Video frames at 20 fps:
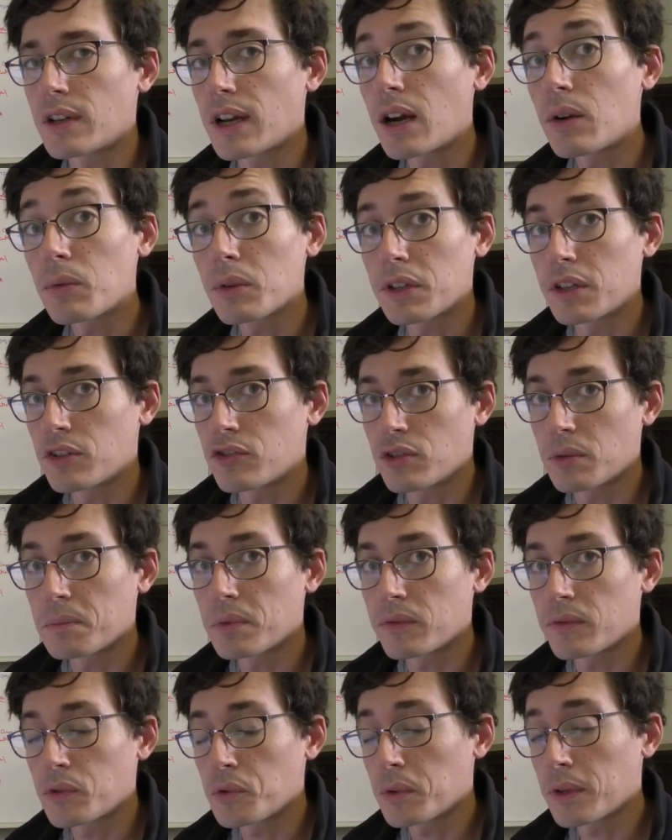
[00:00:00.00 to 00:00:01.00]
Now we're going to jump
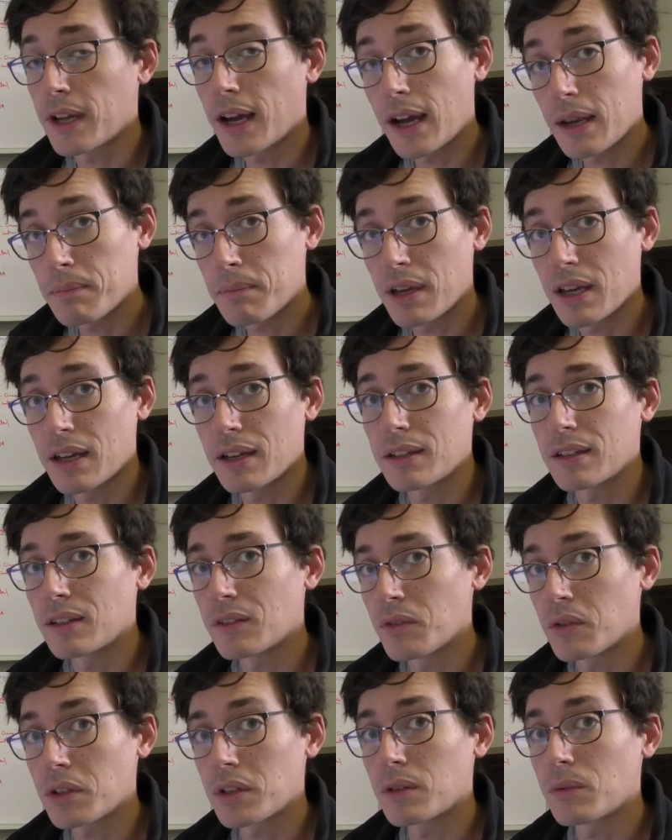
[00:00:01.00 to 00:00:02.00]
over to an iPad
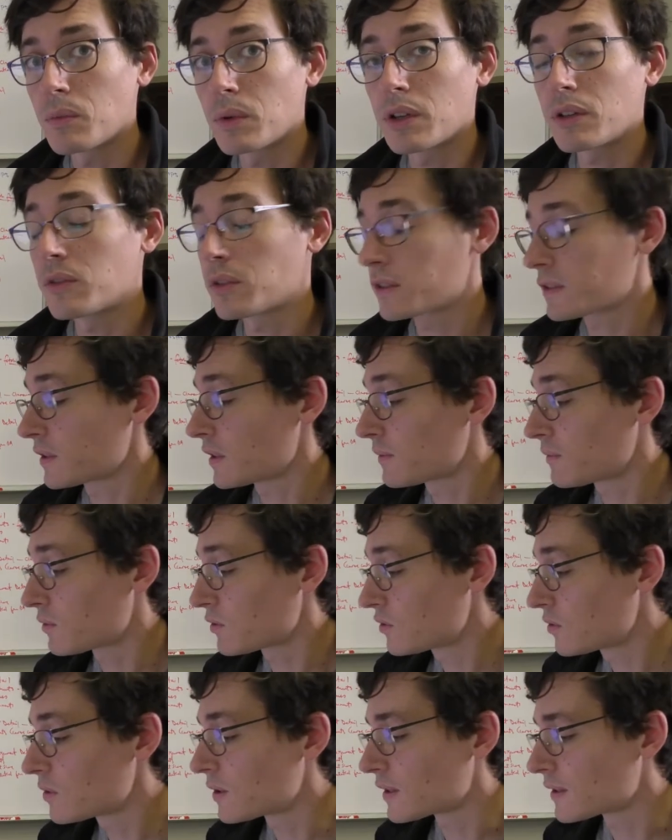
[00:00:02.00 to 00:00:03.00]
and look at what it looks like for
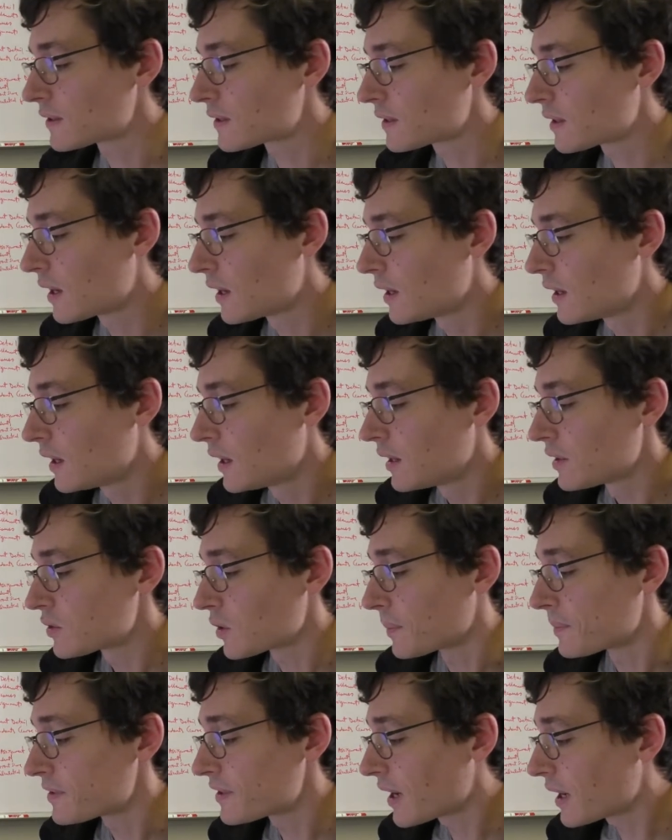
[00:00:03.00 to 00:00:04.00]
students.
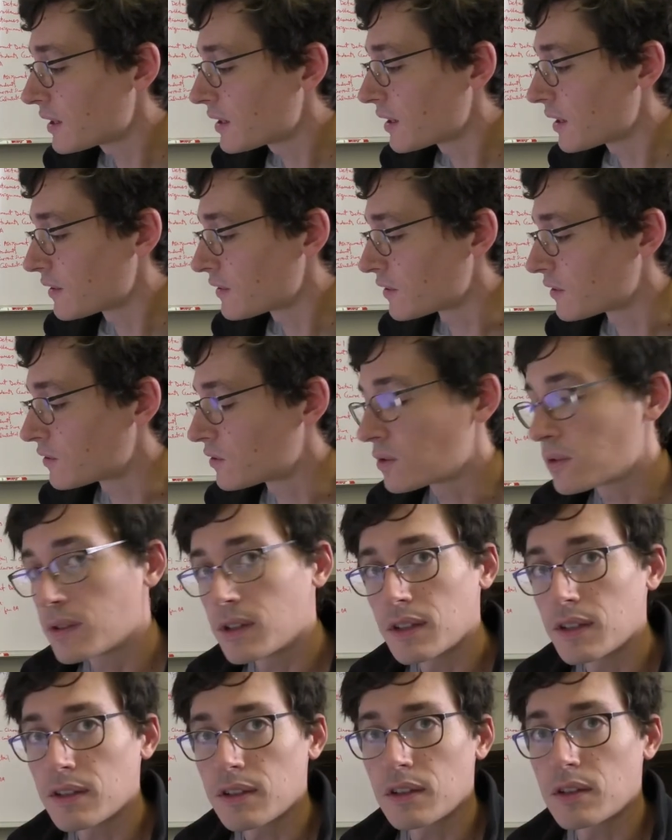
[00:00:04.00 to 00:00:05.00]
So I'm signed in as a
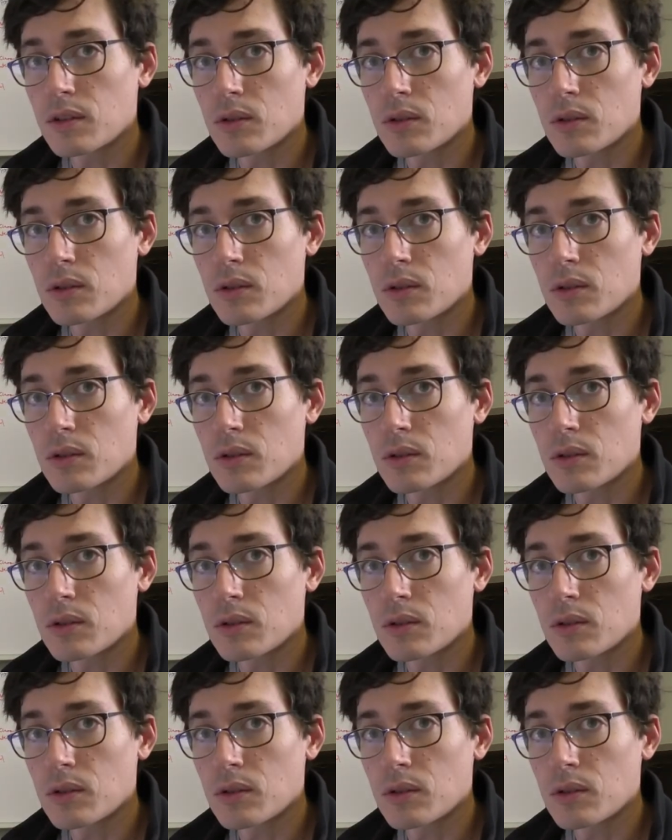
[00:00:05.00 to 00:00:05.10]
student into the